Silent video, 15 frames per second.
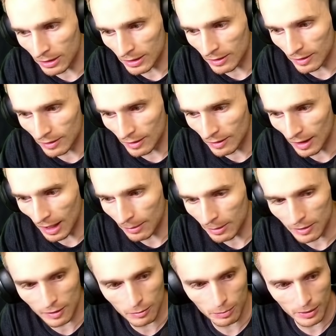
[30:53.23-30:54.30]
This is the time.
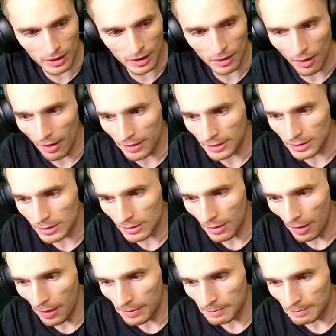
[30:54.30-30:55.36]
Assist ping it.
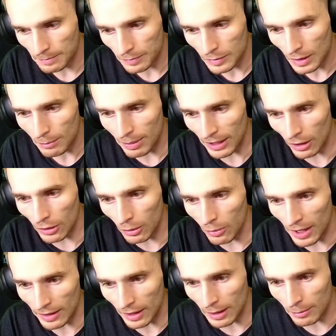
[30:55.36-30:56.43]
Ping on the
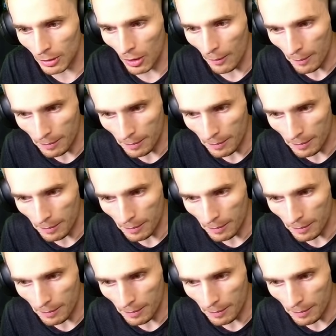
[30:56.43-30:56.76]
way. Let him know.